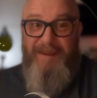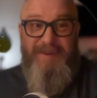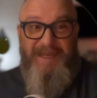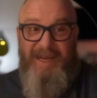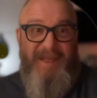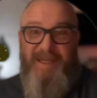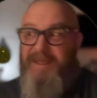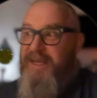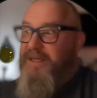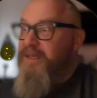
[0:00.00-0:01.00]
seeing these
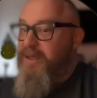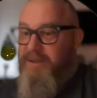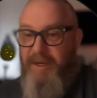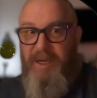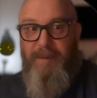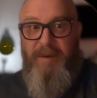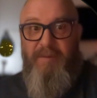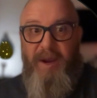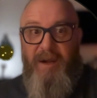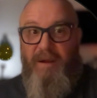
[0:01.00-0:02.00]
things because they're going to be
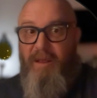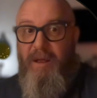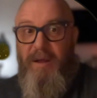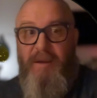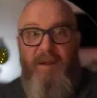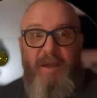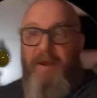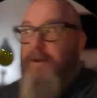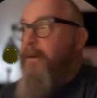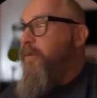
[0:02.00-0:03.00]
right along
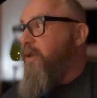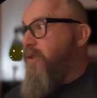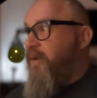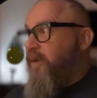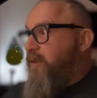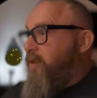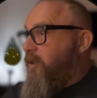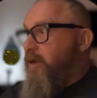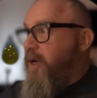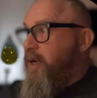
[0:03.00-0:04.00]
the surface. So
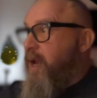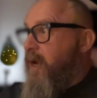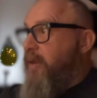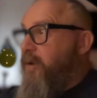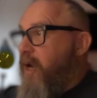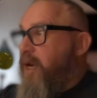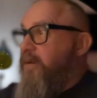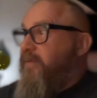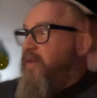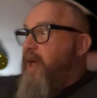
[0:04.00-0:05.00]
they're not going to
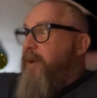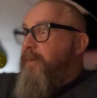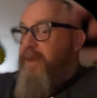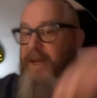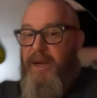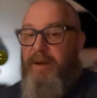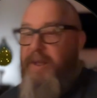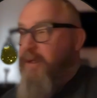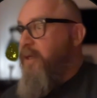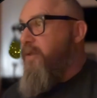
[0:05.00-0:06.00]
fly up in the air
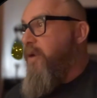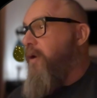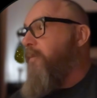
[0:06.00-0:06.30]
like these are.